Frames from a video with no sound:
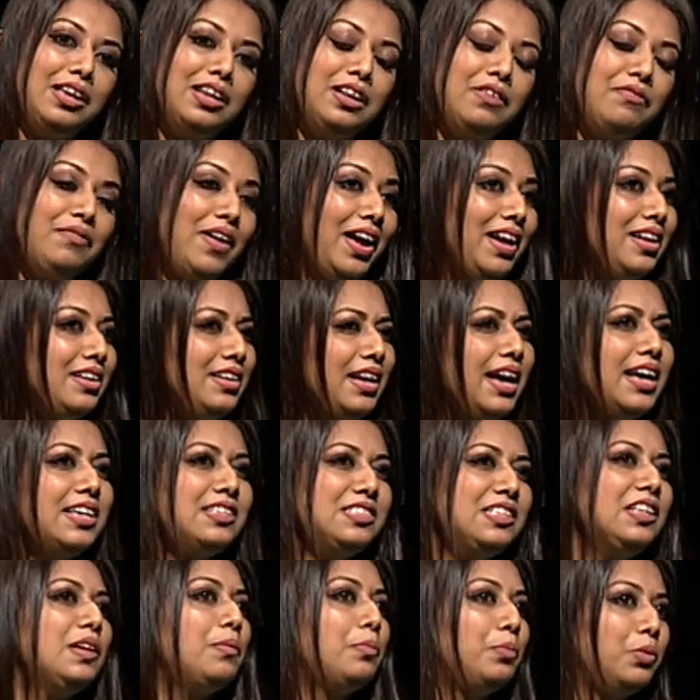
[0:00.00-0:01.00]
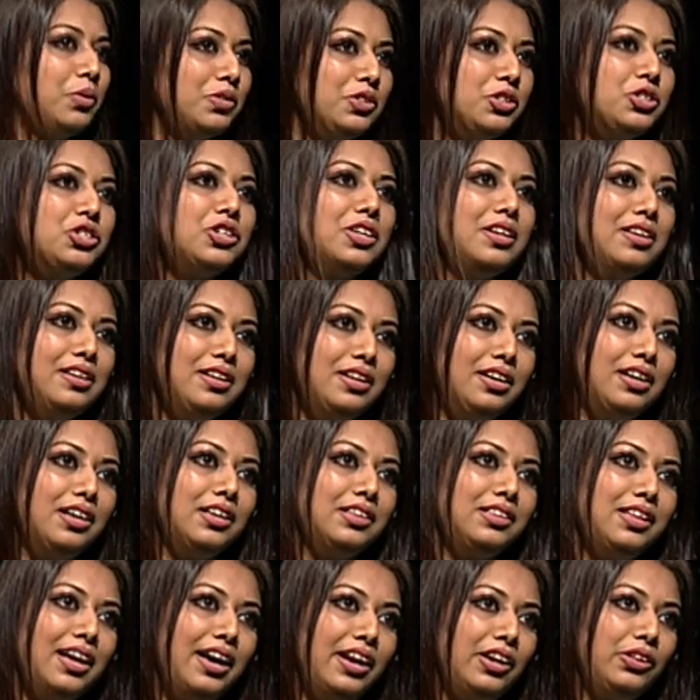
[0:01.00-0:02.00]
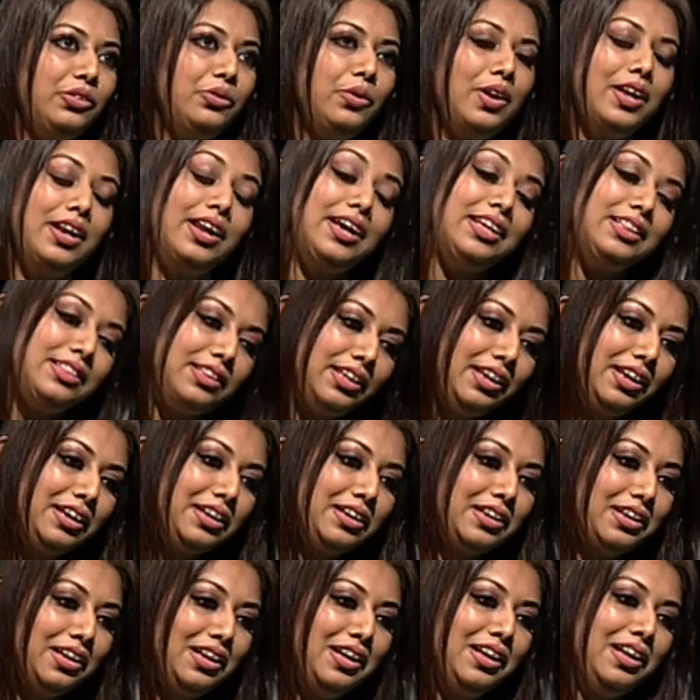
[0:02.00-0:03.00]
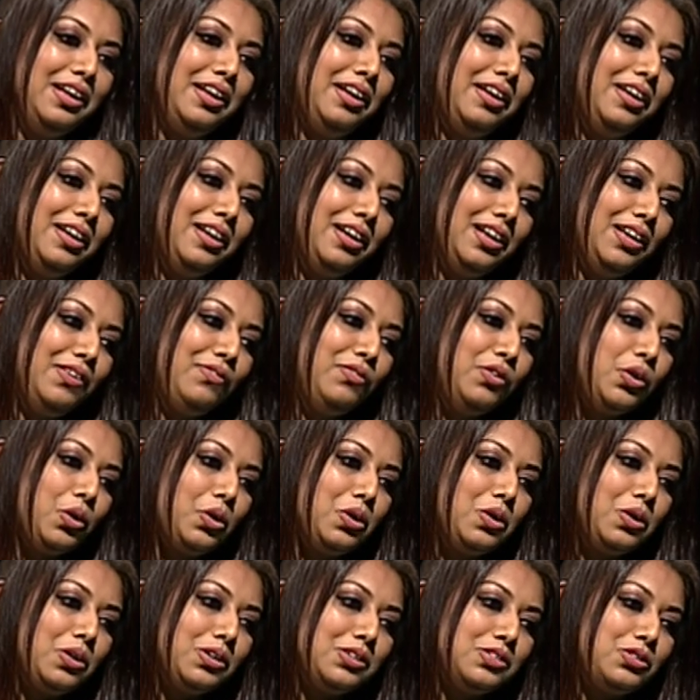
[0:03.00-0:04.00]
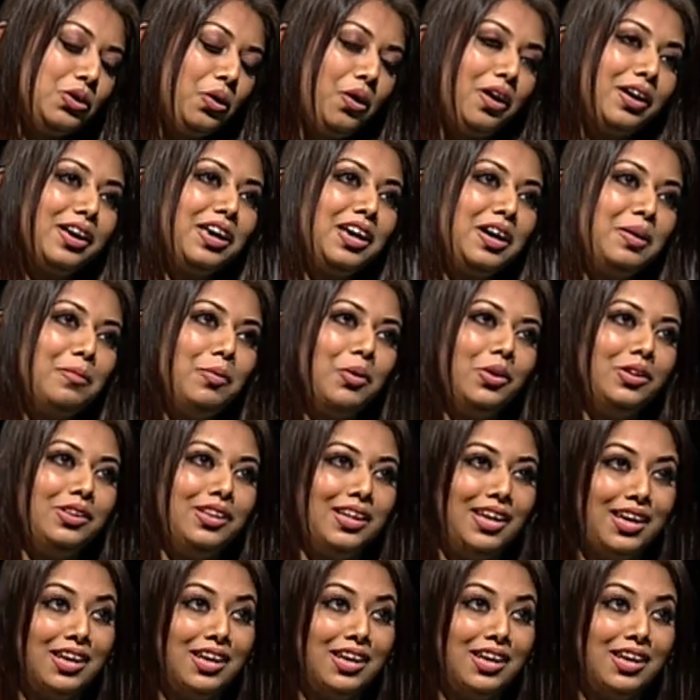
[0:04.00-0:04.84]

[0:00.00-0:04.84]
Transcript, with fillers: a fantastic position, Tharindu. And I think if you're talking about the